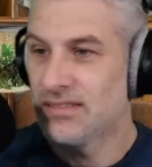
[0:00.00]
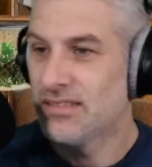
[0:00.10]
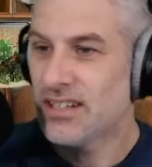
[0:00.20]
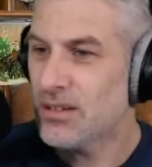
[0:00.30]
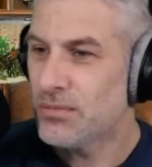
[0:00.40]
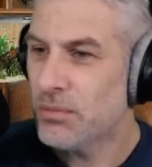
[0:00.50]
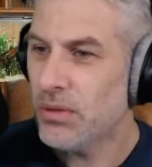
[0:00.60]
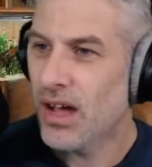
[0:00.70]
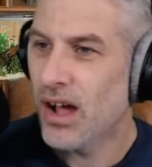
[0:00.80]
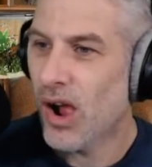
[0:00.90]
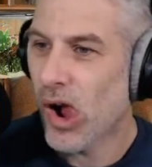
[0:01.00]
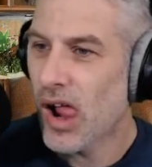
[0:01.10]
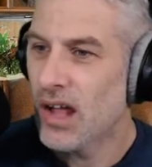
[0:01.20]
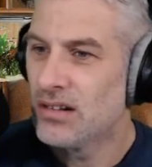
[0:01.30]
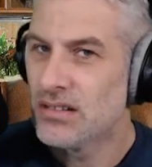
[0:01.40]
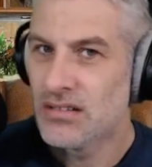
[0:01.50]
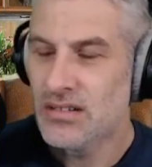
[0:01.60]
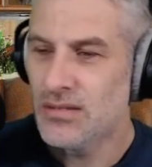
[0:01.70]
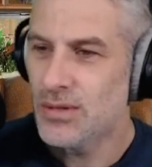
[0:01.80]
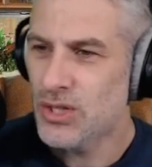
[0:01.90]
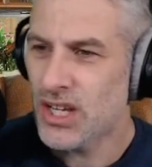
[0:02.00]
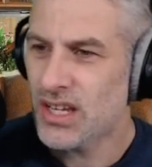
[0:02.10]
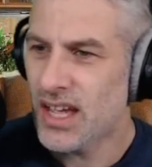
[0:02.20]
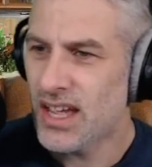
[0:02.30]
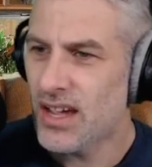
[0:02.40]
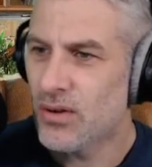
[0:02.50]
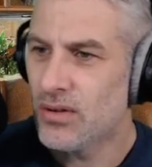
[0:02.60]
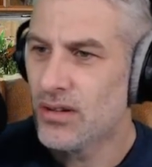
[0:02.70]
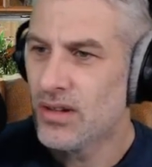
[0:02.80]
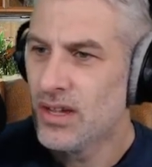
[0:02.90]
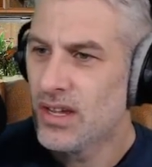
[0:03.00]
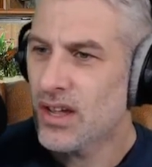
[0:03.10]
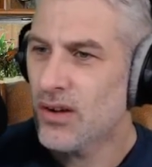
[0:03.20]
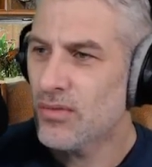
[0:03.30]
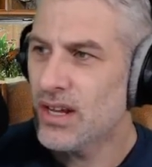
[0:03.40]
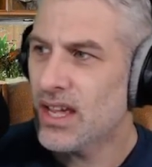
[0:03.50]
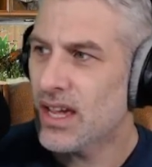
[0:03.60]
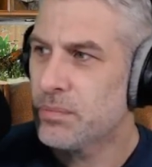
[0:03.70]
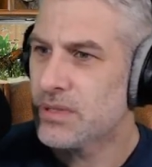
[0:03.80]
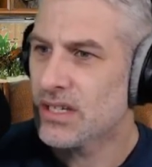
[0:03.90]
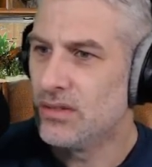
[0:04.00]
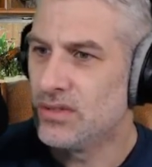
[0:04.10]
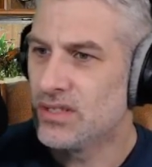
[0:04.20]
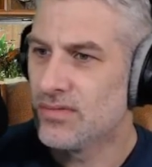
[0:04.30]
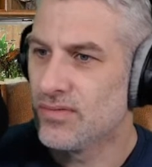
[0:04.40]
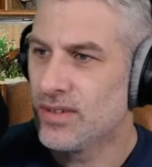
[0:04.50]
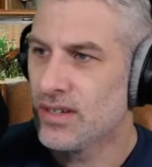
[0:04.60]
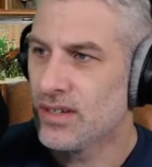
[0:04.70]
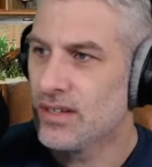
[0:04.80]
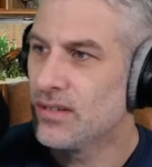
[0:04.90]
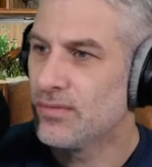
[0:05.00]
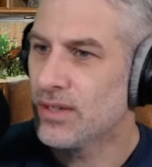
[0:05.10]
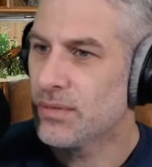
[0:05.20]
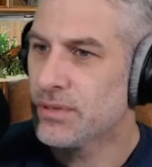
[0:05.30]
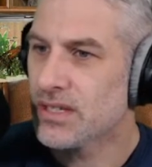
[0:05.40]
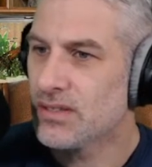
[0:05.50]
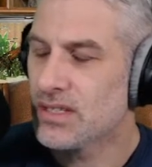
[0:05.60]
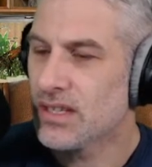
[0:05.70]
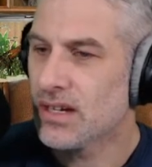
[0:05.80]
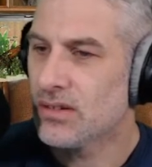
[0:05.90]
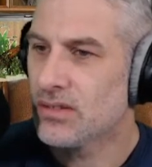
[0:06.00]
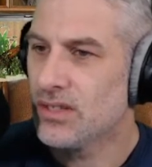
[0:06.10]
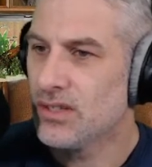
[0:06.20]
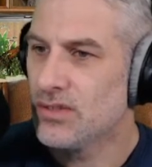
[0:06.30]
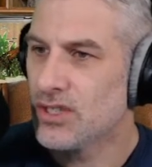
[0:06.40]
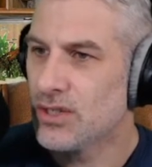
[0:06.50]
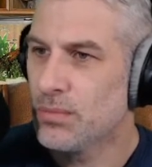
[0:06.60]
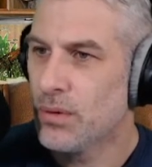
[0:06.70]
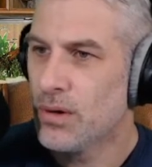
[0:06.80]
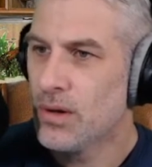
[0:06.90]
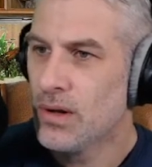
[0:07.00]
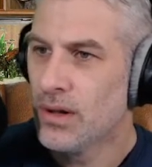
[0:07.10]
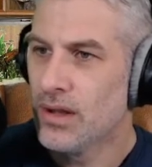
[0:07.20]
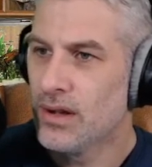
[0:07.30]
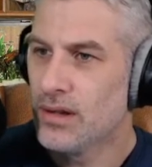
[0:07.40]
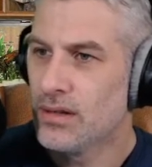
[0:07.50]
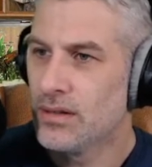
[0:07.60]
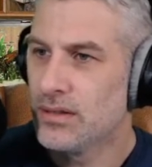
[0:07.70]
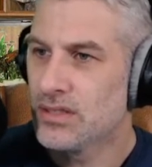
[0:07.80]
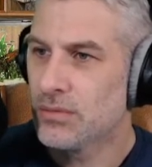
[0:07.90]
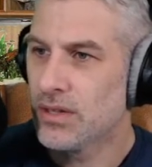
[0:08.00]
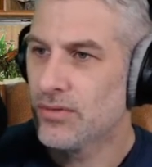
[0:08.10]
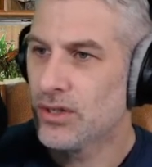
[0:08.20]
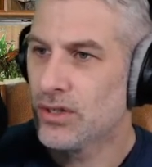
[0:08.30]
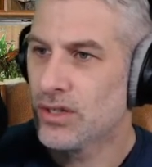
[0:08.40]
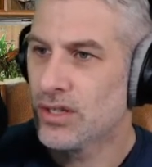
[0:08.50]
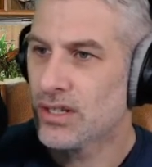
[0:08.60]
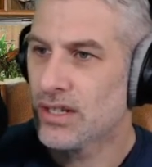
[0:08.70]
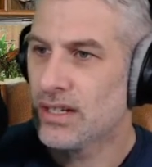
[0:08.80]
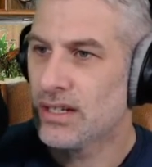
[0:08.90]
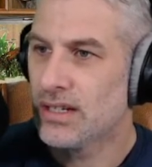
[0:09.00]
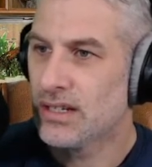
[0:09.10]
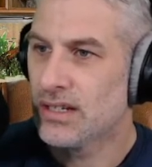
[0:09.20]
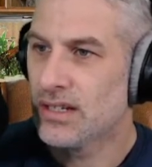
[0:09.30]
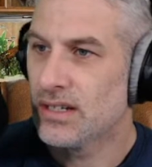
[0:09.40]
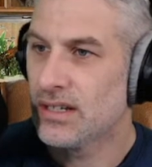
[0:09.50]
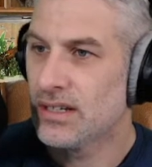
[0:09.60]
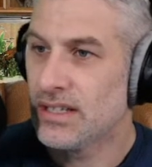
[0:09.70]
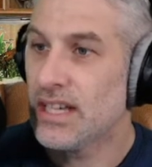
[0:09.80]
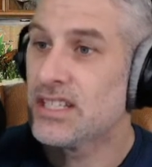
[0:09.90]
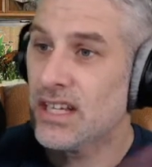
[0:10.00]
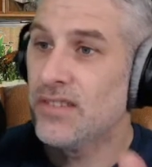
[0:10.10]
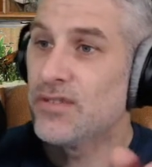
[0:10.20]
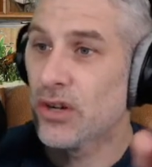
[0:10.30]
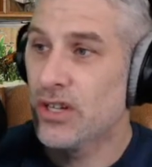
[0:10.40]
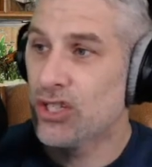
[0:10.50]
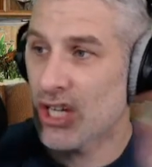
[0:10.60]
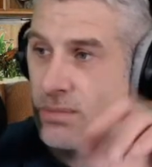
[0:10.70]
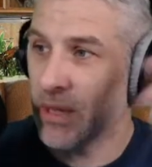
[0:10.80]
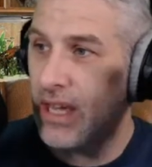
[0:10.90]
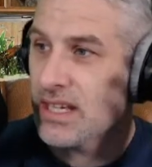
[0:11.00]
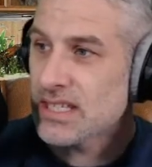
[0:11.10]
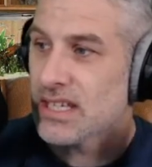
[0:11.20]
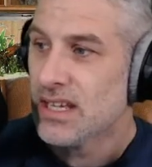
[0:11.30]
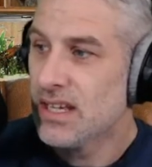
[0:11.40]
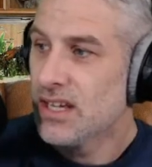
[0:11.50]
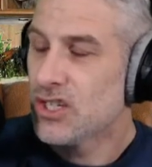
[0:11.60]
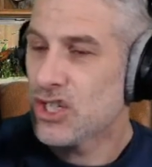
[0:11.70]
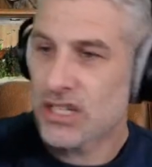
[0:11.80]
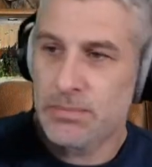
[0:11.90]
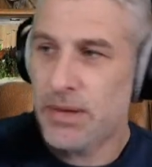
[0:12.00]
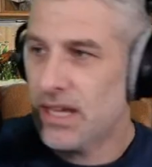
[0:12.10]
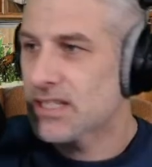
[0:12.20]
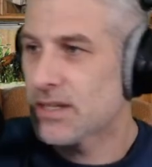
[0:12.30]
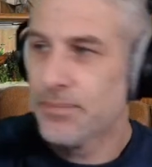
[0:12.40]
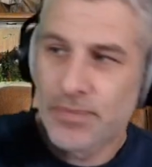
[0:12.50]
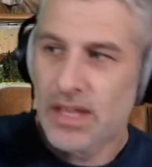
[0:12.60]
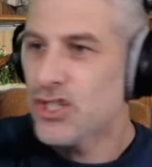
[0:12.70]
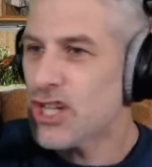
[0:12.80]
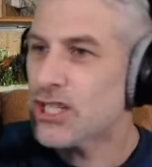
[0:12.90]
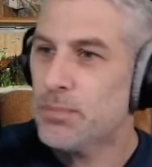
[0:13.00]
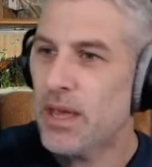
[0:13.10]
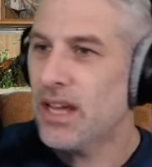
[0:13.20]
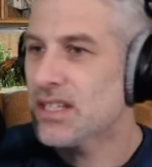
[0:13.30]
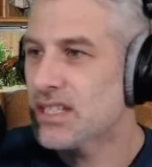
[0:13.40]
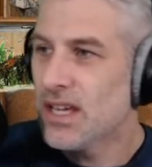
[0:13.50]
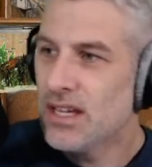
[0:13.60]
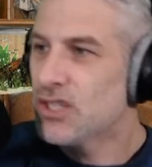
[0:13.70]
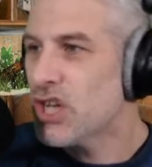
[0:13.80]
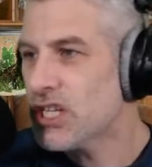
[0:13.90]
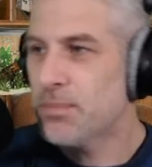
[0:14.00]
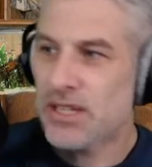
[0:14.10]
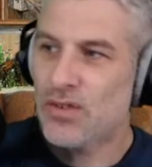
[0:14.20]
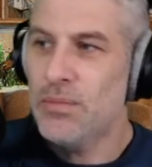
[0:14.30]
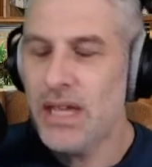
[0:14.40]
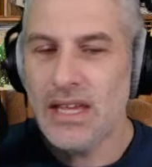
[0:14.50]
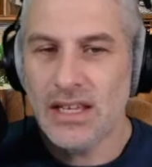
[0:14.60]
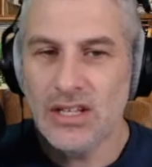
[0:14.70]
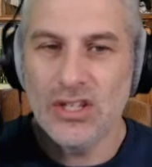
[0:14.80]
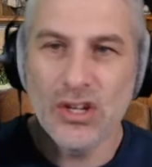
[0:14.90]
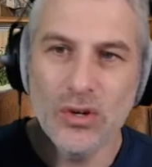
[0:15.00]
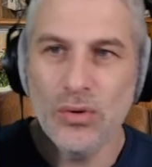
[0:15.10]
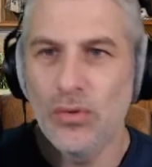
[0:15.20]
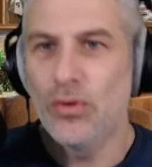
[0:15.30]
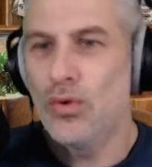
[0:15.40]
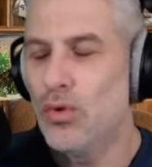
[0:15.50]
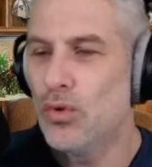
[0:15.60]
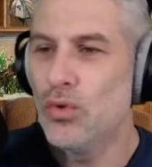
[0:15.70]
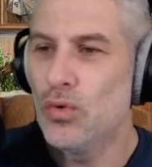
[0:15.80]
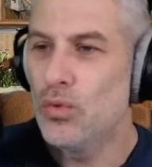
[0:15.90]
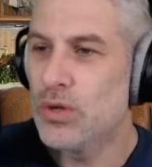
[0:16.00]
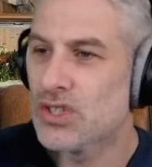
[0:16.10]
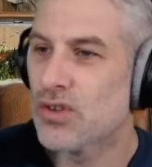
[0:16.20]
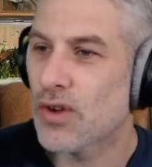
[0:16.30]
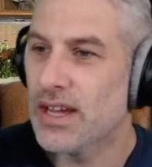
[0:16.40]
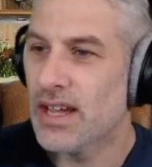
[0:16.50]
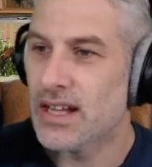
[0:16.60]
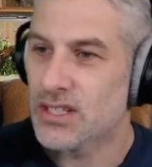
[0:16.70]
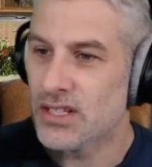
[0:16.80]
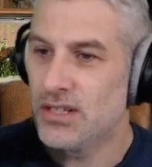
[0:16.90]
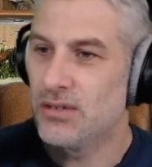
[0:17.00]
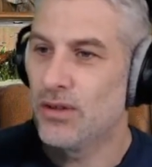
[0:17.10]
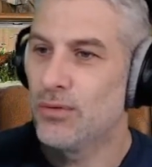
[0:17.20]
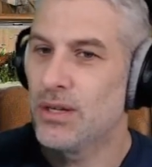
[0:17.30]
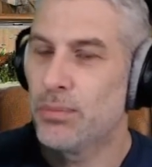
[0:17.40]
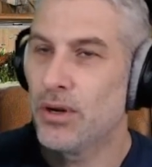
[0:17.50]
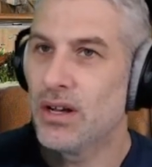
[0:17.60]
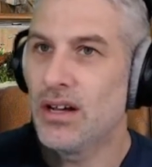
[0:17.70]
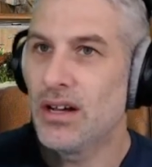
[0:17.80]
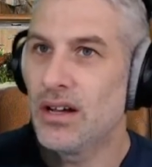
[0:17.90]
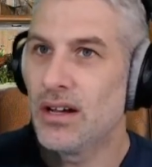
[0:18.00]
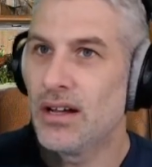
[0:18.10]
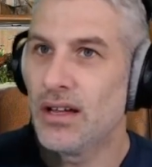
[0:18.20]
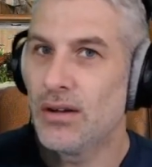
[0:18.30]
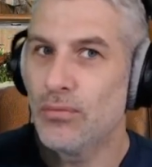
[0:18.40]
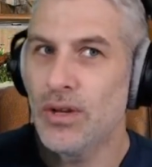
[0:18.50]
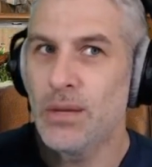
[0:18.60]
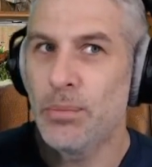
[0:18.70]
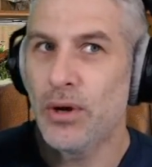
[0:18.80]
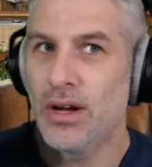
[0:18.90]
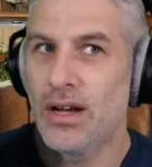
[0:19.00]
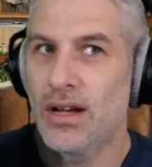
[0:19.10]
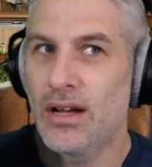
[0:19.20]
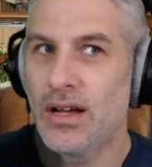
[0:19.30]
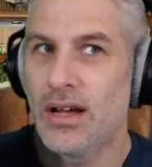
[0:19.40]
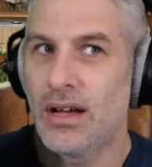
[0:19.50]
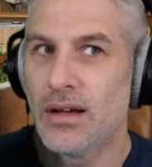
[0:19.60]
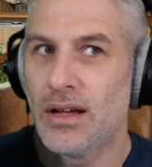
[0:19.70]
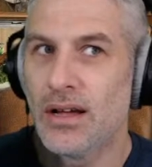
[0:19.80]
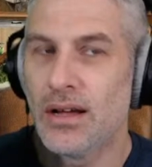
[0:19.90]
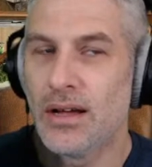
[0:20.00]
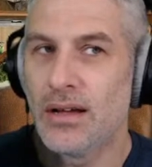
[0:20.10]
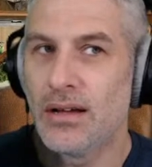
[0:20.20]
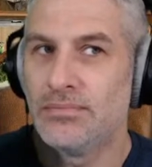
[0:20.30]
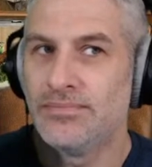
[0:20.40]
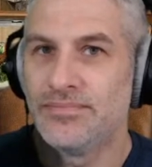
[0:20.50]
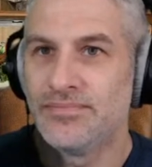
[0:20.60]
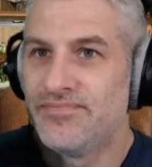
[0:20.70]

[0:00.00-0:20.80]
I don't remember Car. Oh, we'll check that out. Can't really get episodes of uh, full episodes of that on YouTube. Uh, so we'll have a look. Uh, yes, Steve. Sorry, Chatabix, Chatabix, Chatabix, Chatabix for me and you was great. Actually, it really put a, uh, it really put a, uh, a, uh, um,